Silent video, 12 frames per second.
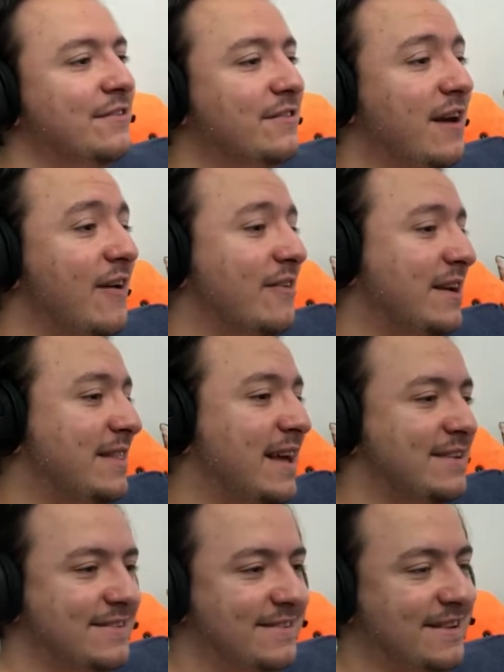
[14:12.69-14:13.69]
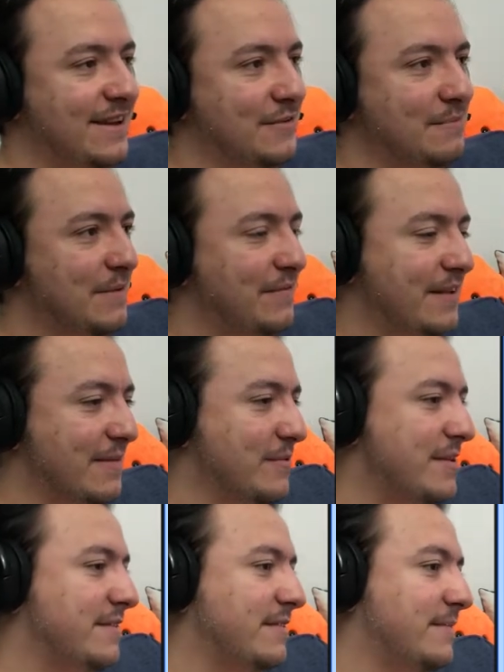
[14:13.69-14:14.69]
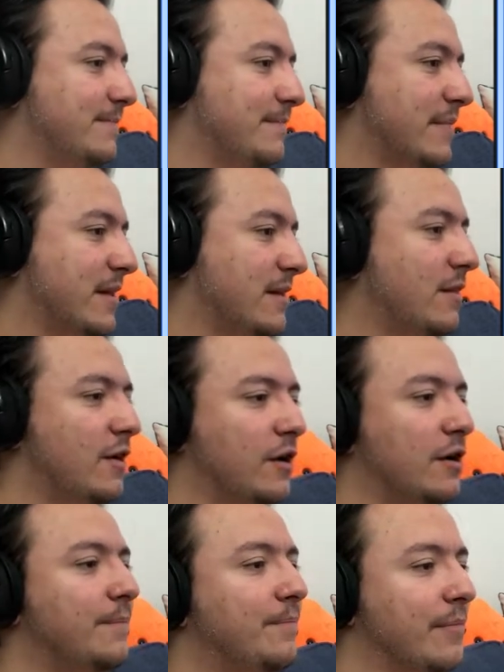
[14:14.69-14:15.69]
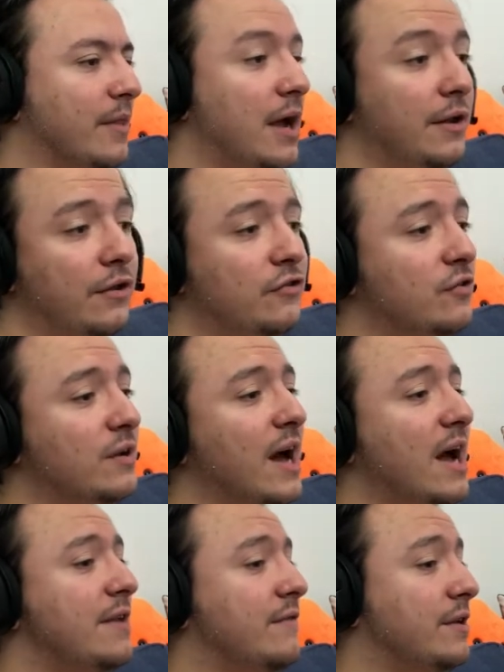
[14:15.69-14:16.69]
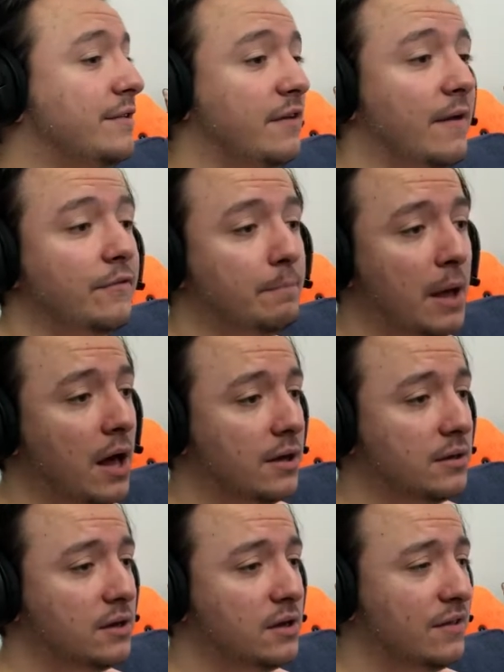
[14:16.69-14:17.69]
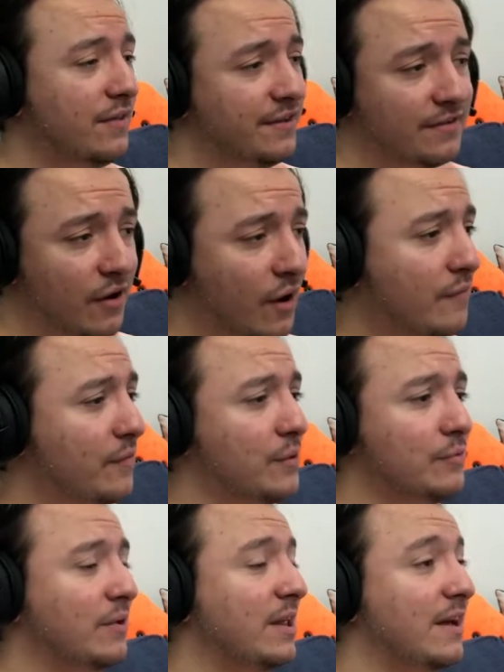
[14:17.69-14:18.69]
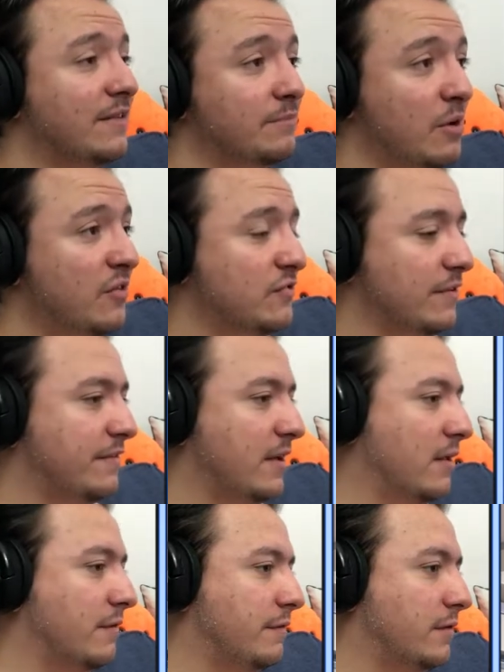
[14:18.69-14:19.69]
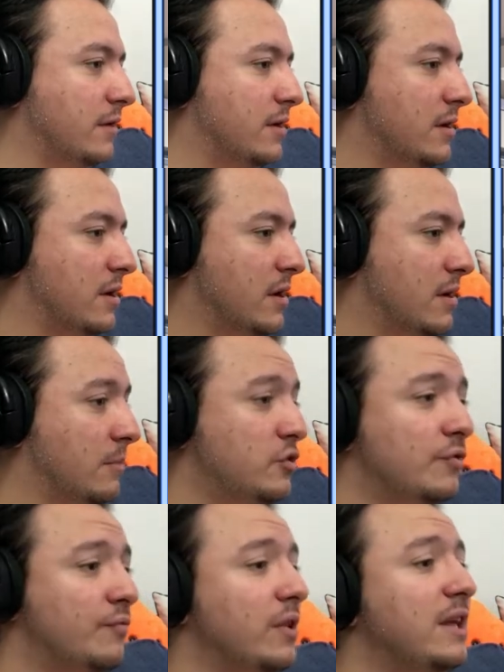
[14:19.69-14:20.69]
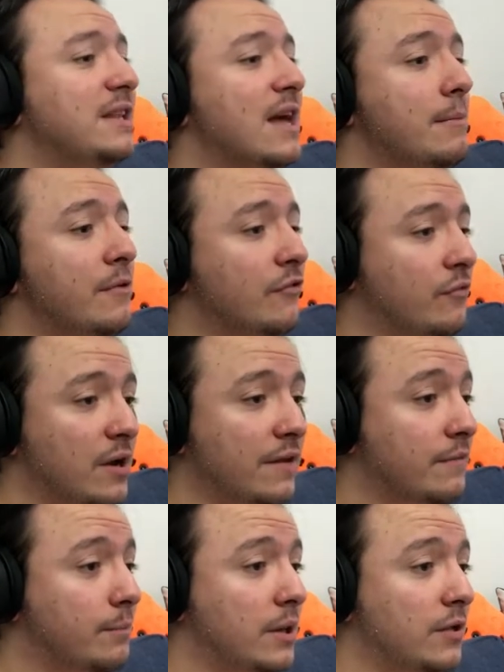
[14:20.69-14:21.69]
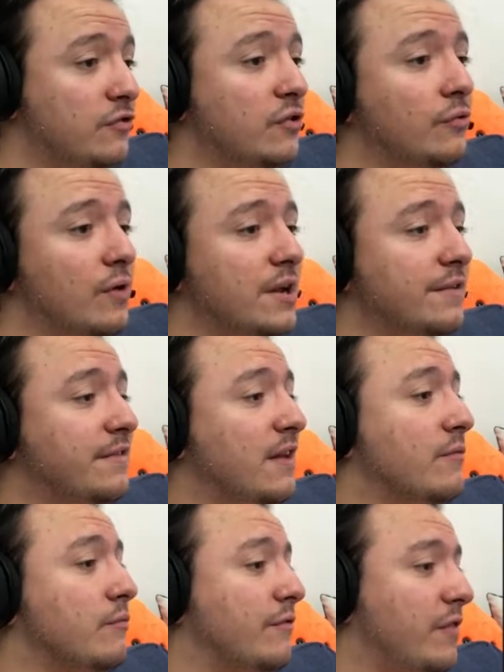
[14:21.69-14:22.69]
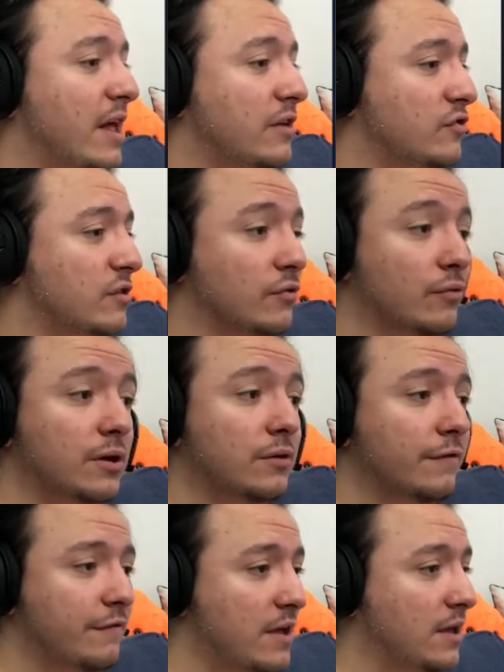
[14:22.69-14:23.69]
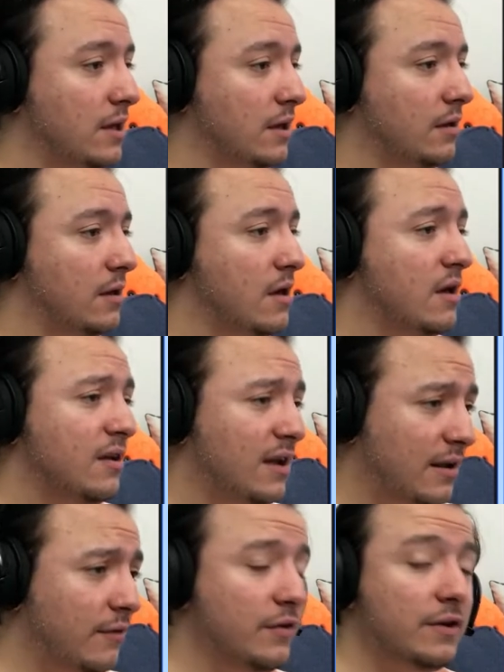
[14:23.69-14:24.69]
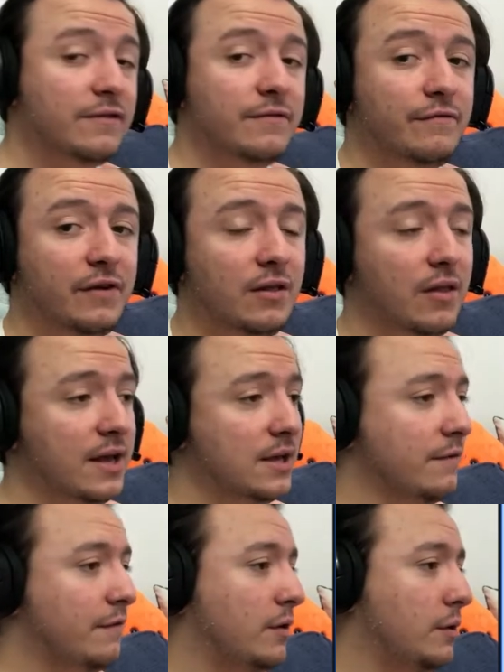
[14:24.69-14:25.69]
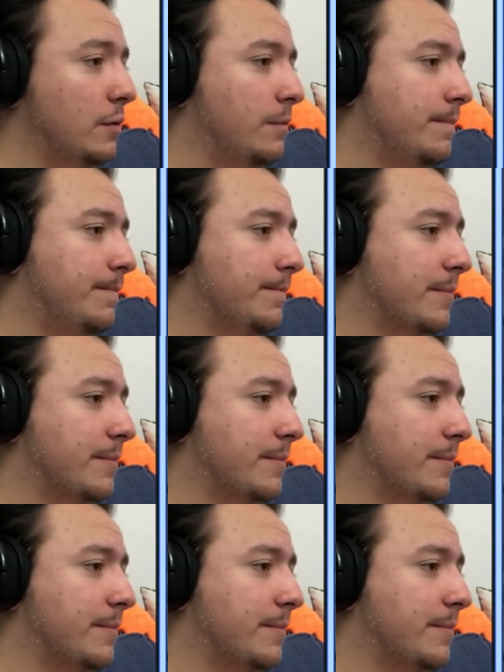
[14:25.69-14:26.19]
Sorry, that just tickled me for some reason. Look, I know that you're kind of in a tough spot, that it's hard for you to really express yourself. But you've really demonstrated to me that you're great at self-reflection and critical thinking, even if it doesn't feel like it for you.